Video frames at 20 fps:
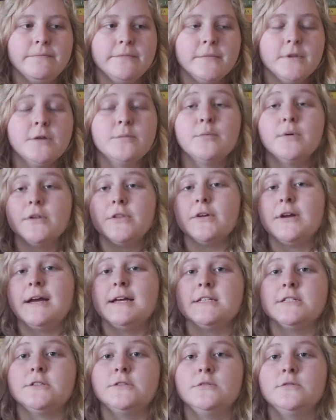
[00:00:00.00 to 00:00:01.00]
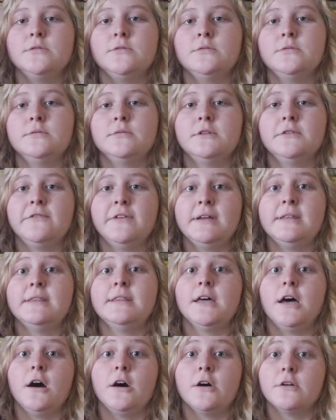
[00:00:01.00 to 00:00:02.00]
her brother has to defend
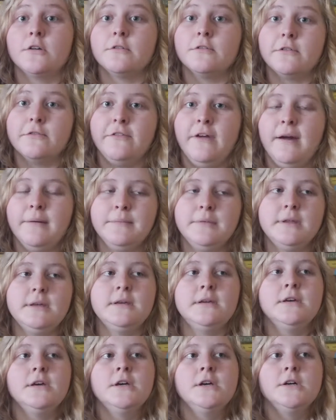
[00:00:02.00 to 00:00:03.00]
the honor of the family.